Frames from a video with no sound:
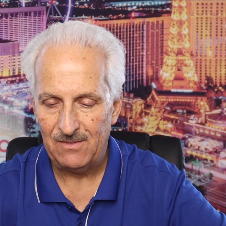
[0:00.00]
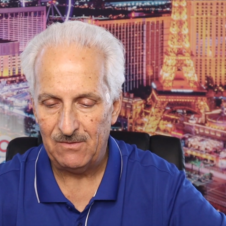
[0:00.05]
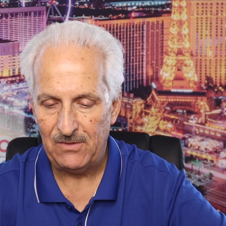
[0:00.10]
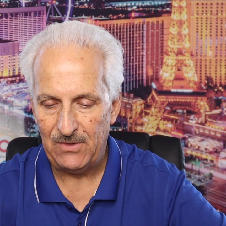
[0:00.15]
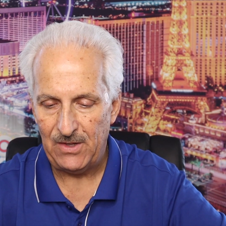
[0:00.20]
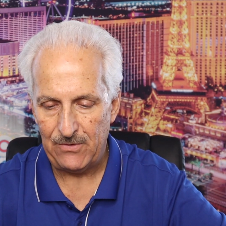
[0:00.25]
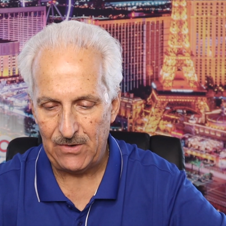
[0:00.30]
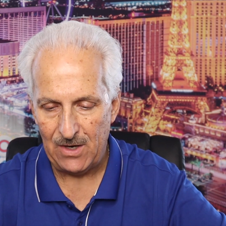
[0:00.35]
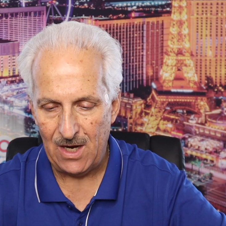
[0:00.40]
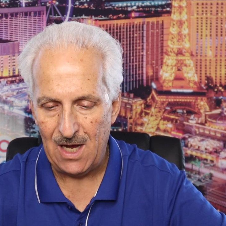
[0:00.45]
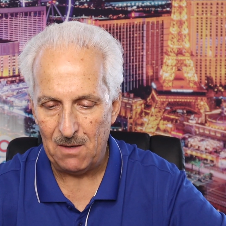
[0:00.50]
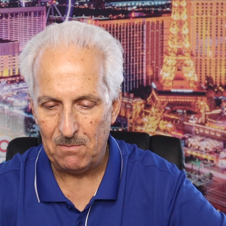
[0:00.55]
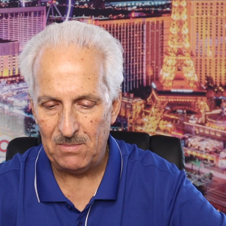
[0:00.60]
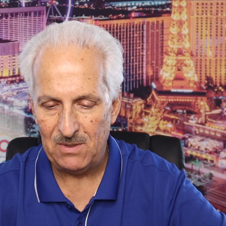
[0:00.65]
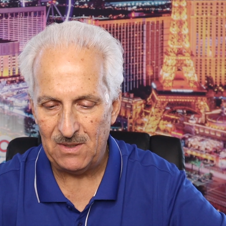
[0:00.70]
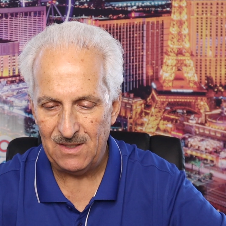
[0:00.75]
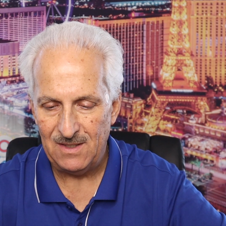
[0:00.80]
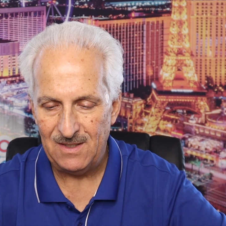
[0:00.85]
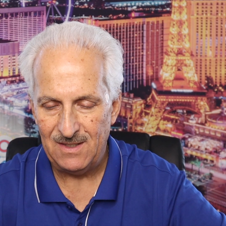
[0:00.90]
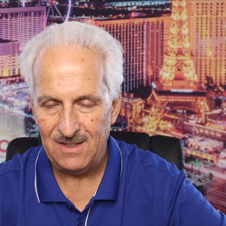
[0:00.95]
They're
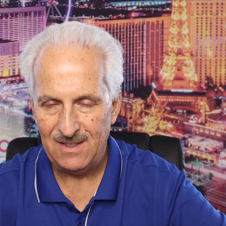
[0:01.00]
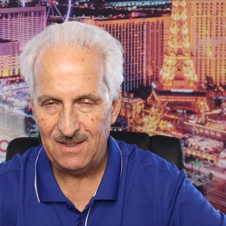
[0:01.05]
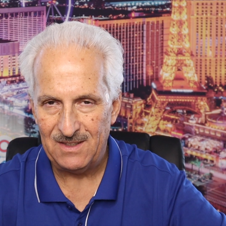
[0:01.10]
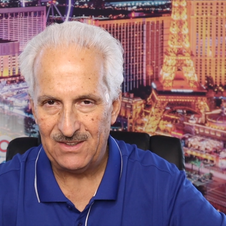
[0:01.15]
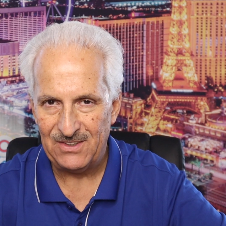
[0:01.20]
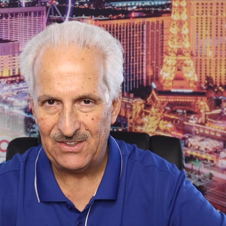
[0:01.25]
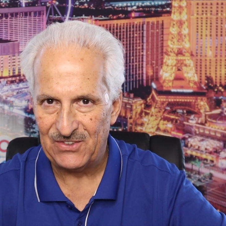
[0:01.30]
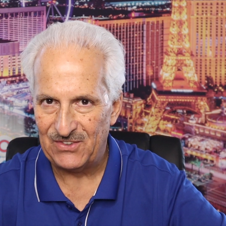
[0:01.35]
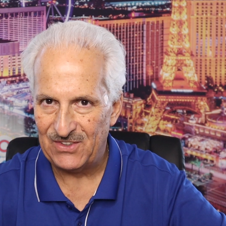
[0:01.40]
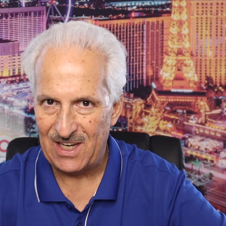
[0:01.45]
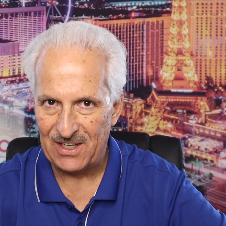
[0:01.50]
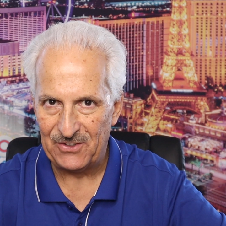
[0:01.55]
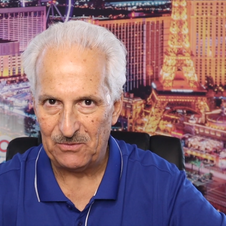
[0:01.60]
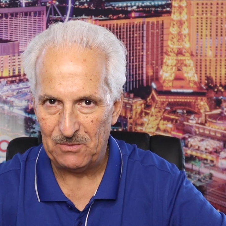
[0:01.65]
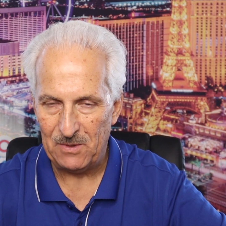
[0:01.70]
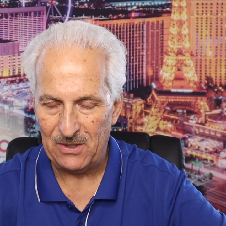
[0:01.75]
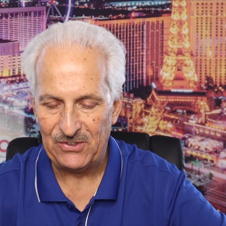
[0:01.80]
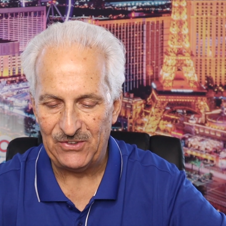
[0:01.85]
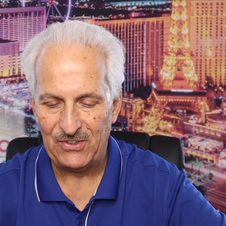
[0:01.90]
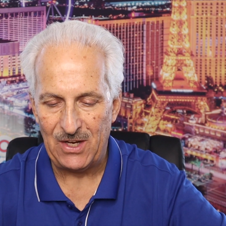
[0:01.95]
up, just not as
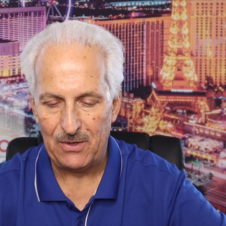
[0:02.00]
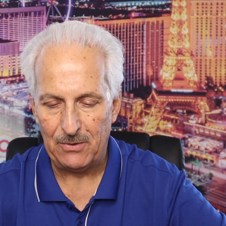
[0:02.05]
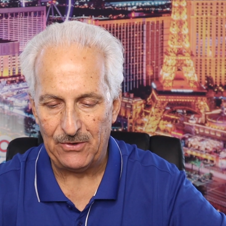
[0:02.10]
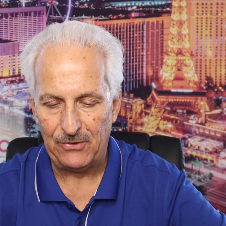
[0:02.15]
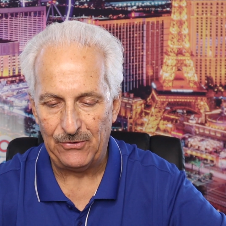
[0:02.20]
much as I would